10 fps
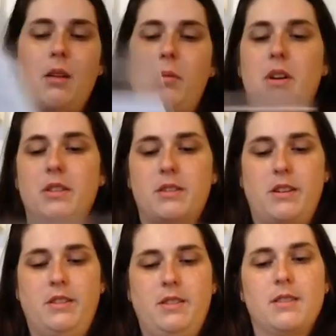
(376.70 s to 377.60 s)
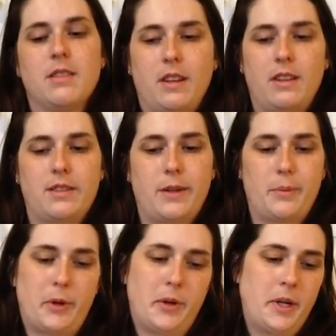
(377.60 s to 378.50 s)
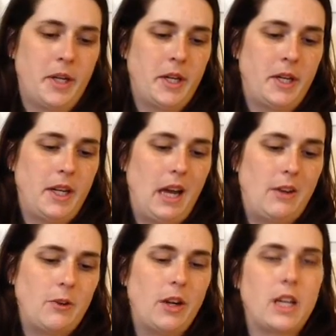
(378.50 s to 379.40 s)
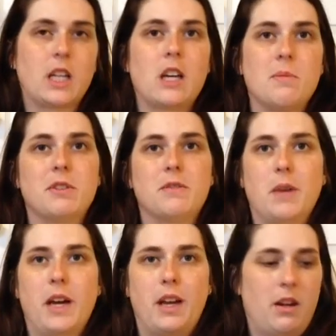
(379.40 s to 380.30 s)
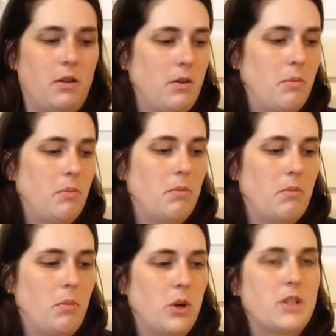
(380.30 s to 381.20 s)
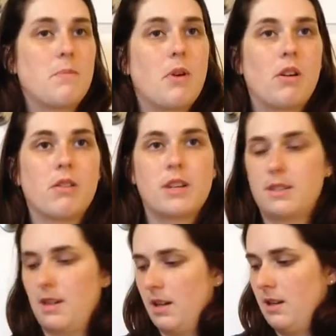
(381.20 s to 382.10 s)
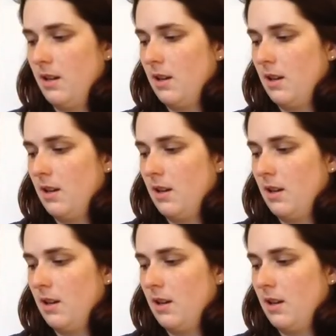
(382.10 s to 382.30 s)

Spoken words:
I'm gonna start this in the summer after I get a couple of my works in progress done.